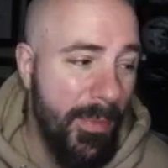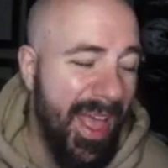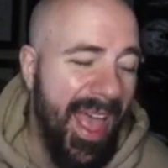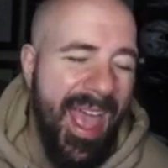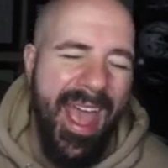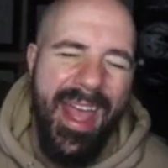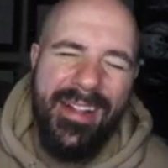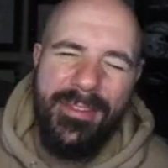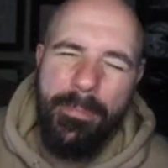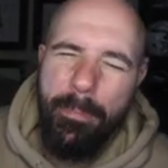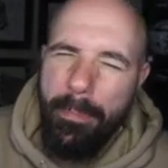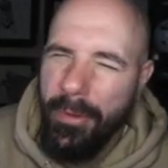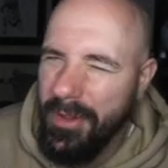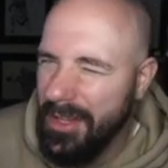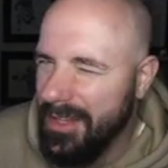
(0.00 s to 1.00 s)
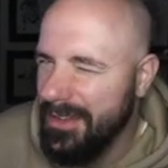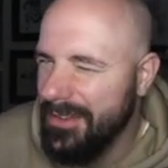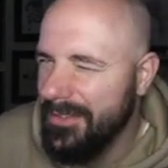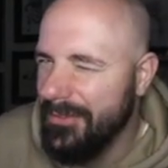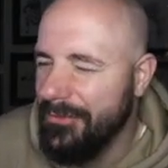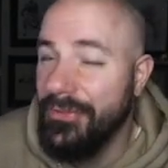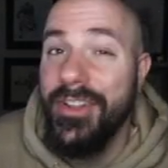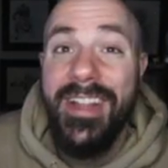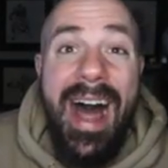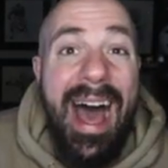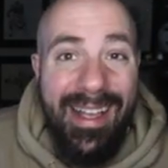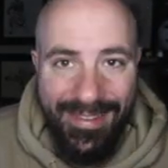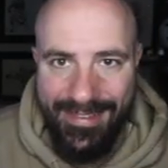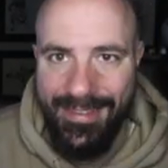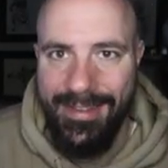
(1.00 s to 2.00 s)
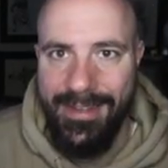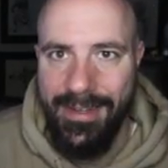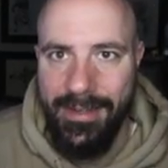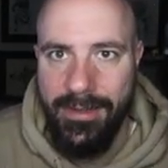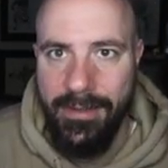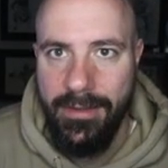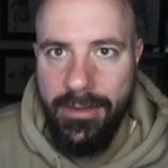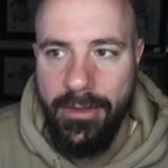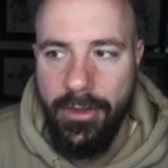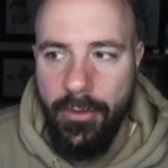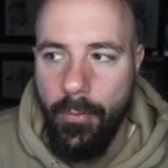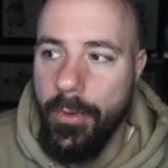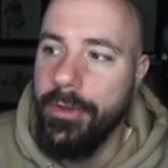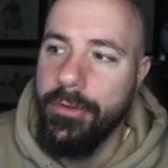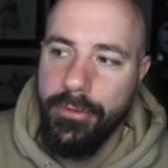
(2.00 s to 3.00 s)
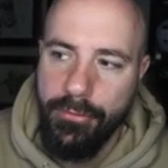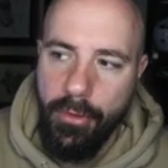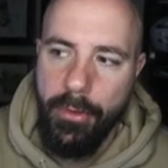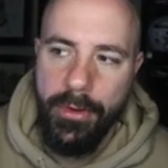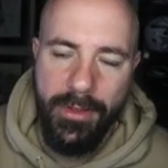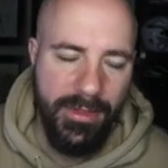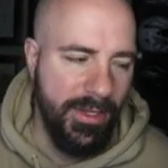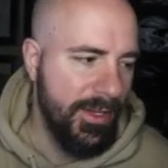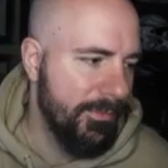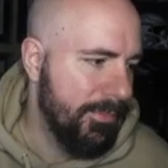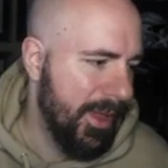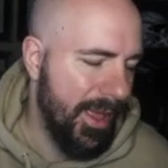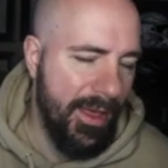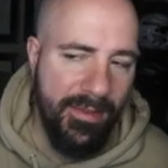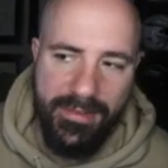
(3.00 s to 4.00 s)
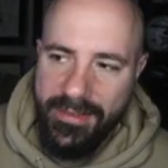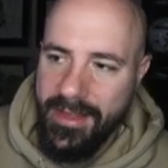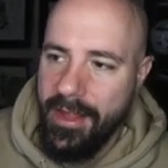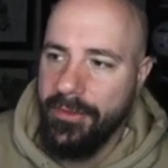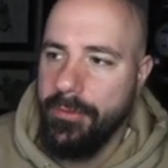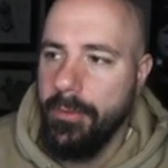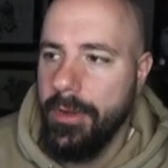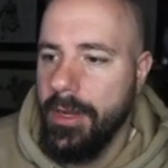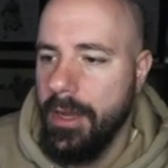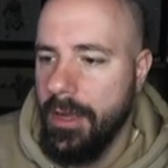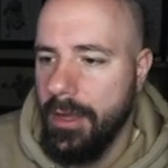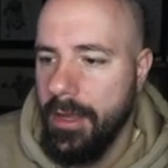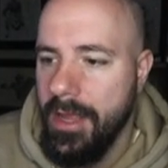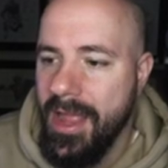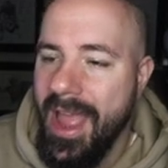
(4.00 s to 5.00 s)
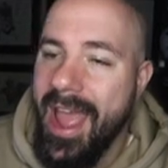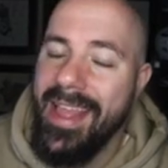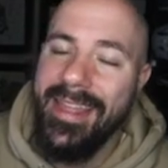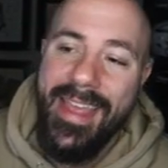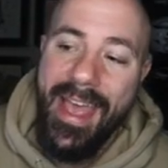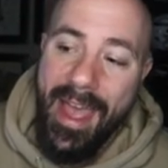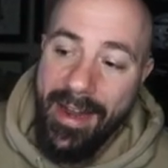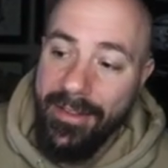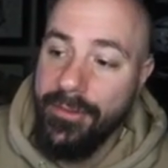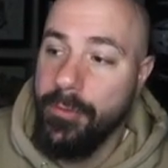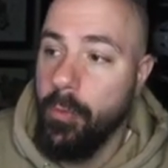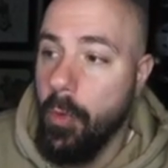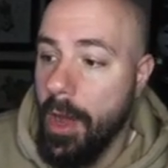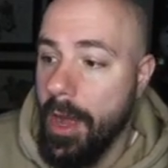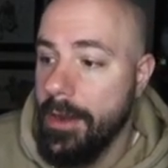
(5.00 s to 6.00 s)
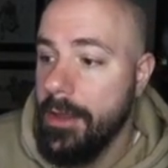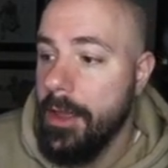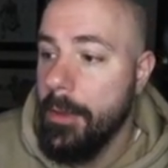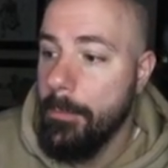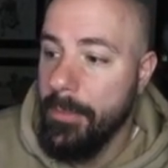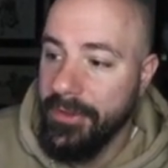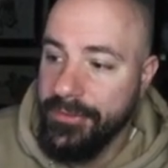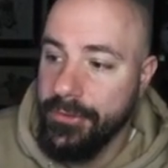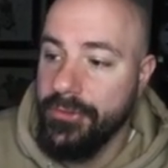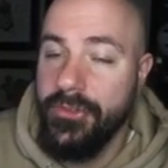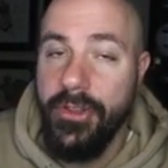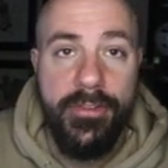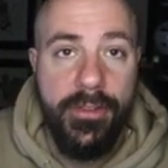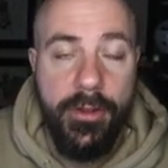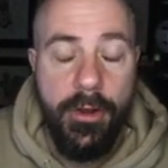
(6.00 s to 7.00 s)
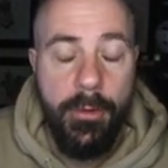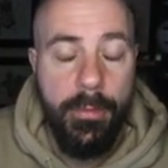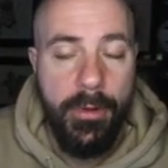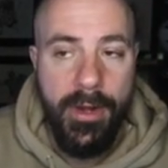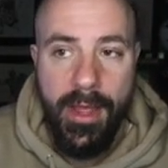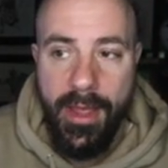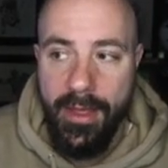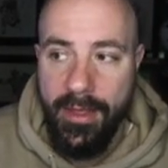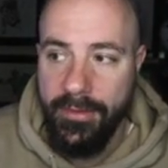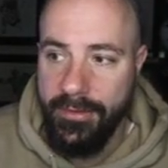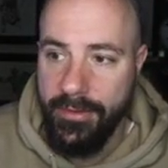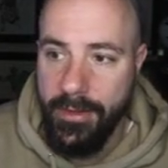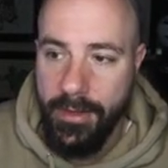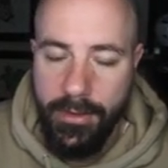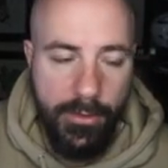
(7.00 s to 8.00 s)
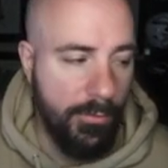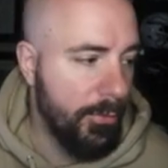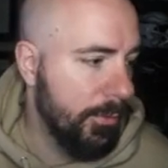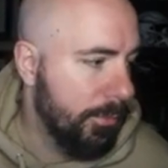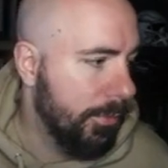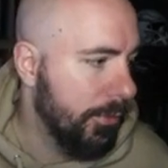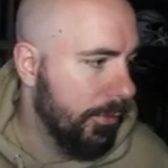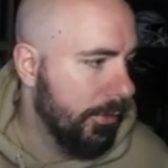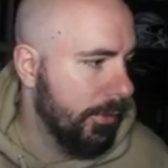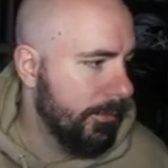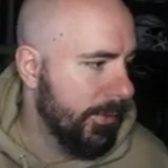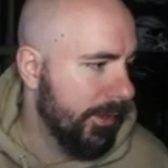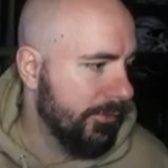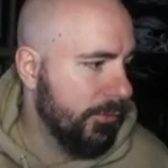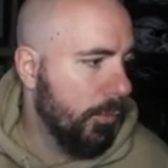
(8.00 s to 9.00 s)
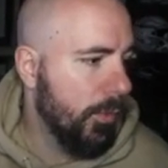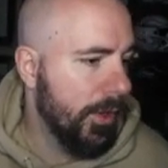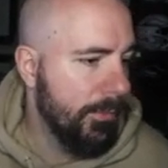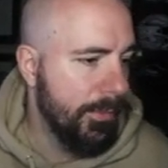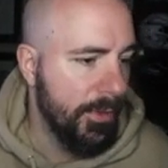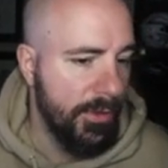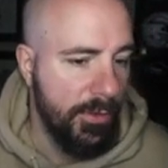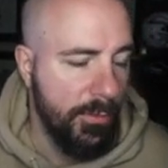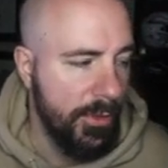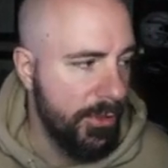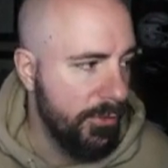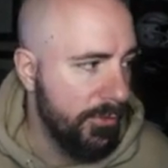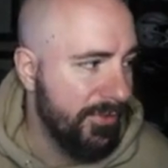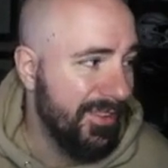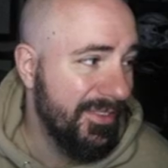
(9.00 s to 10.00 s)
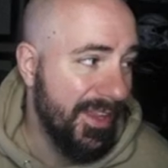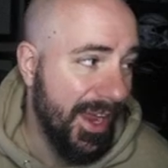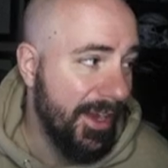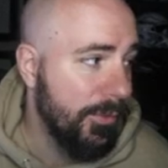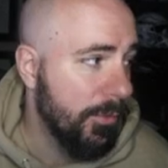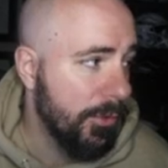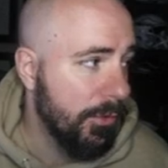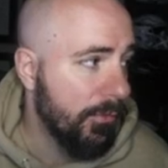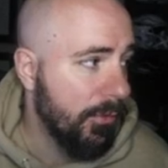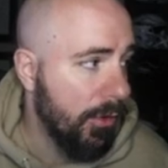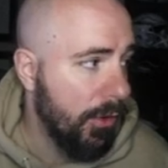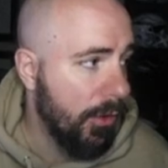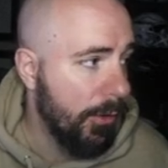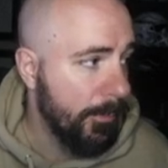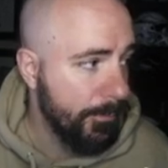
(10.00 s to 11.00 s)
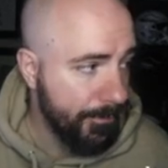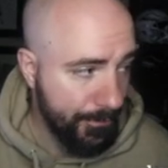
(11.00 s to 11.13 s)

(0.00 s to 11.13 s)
adds bullet velocity when you're throwing a lead pass, and that's what uh, that is what Mr. Justin Herbert has, and, and that's what we put on him. That's the one ability we use. He's 81 overall.